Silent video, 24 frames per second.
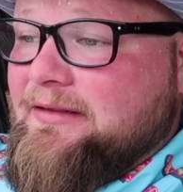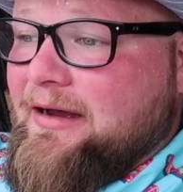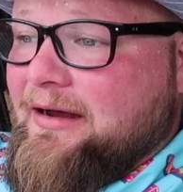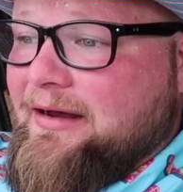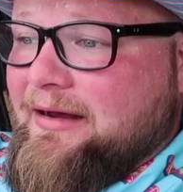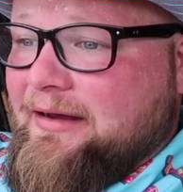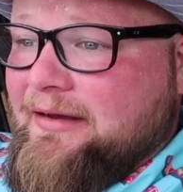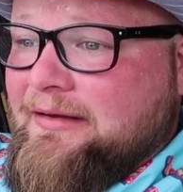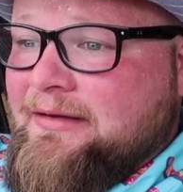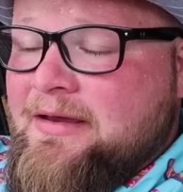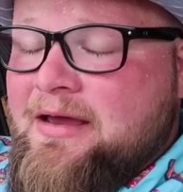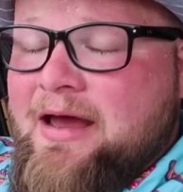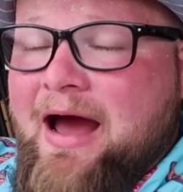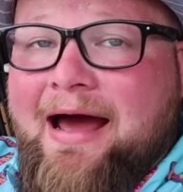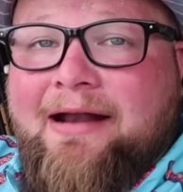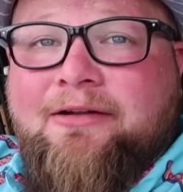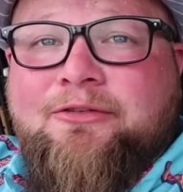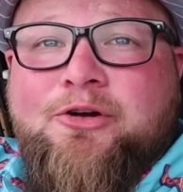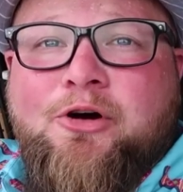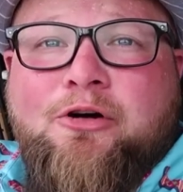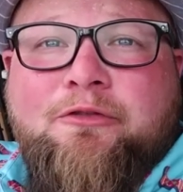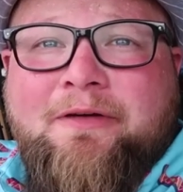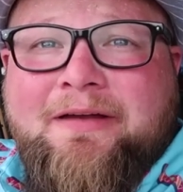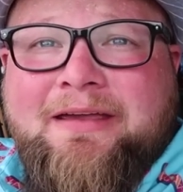I
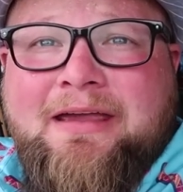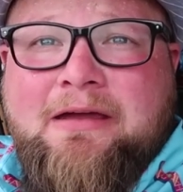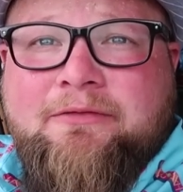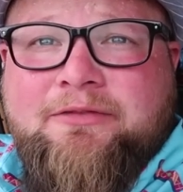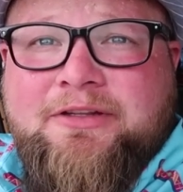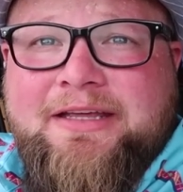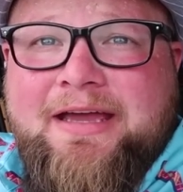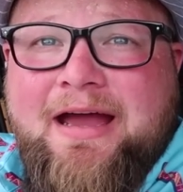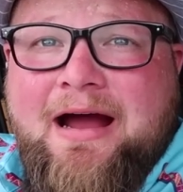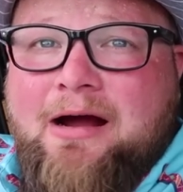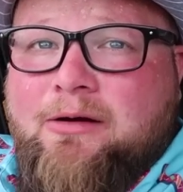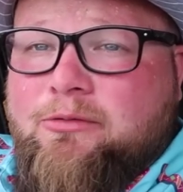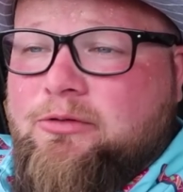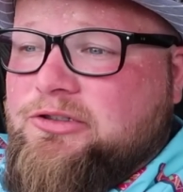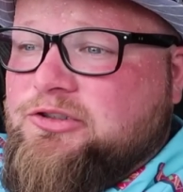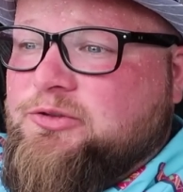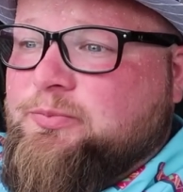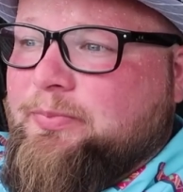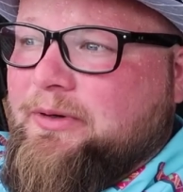don't know if I gave you the hours,